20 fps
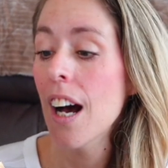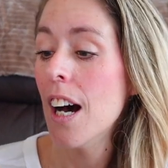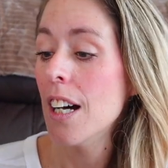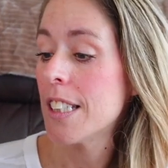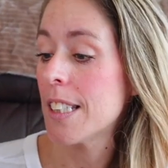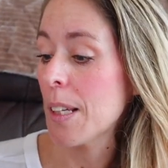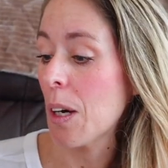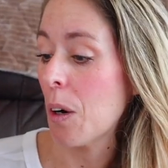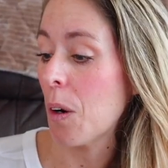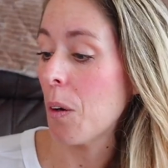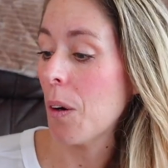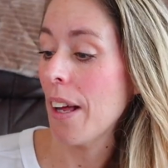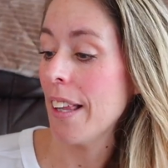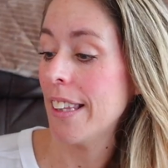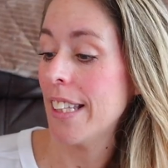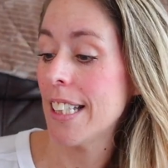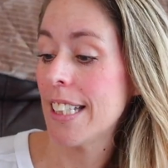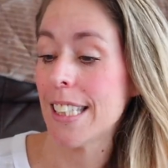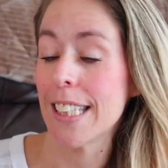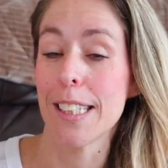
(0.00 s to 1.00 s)
so
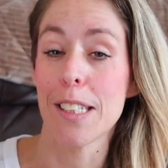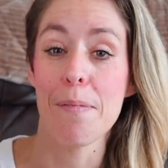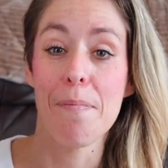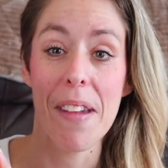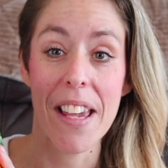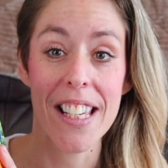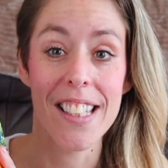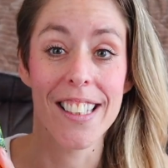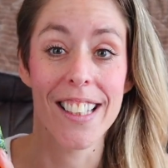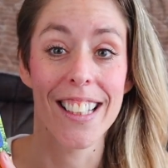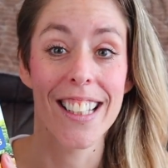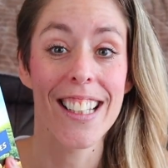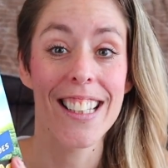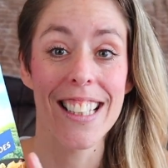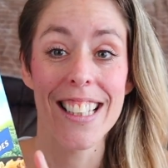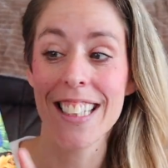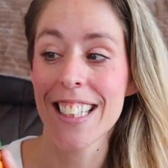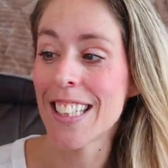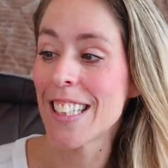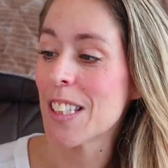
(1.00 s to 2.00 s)
this is amazing.
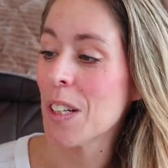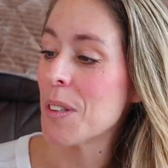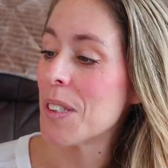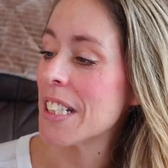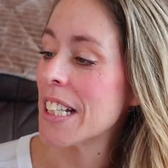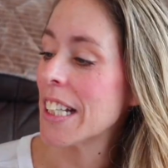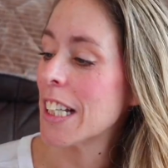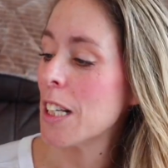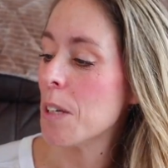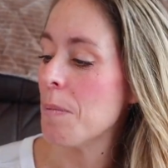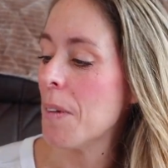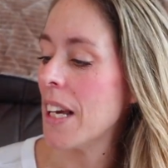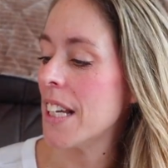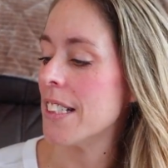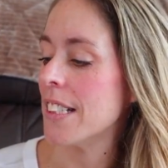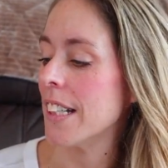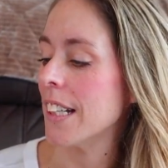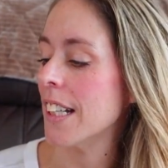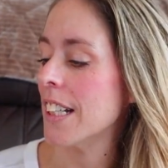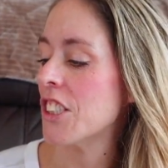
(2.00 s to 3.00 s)
This is so stinking
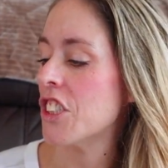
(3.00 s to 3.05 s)
amazing.